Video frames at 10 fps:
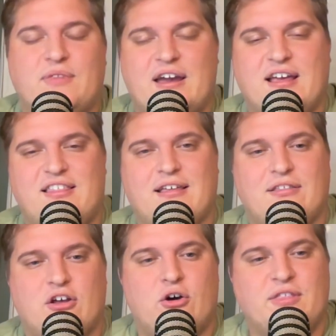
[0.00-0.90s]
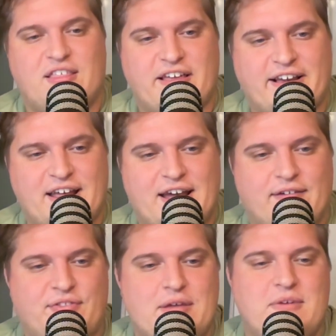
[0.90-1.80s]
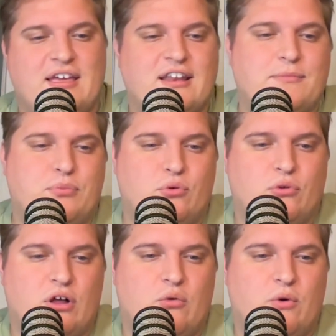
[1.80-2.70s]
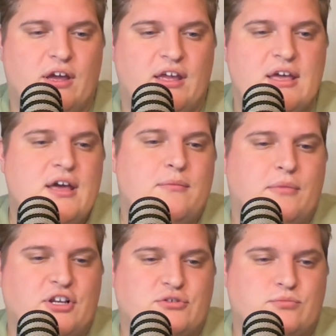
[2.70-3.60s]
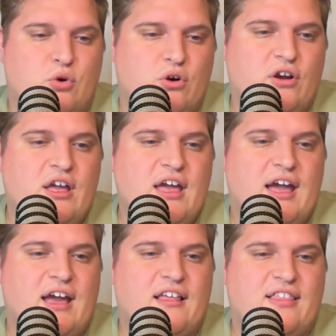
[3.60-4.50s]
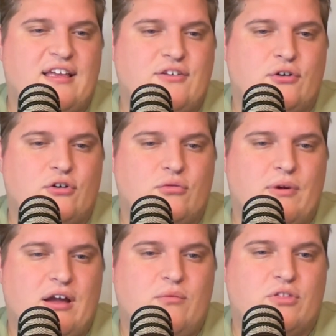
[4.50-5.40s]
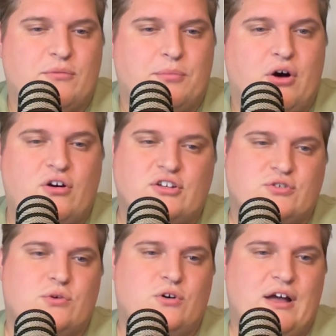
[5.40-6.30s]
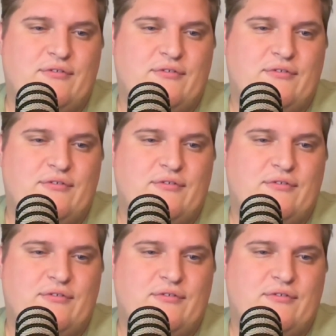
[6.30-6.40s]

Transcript: Like I said, though, in the second half, they began to pull away much more as they turned around with the ball control.